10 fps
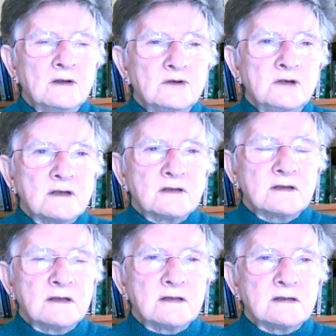
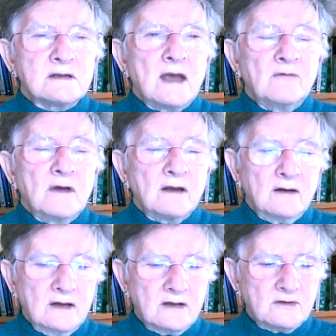justice and
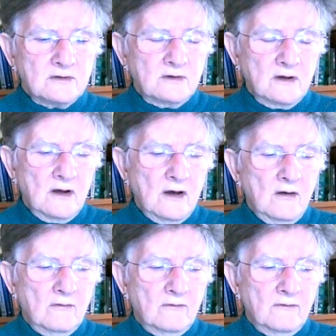recognition of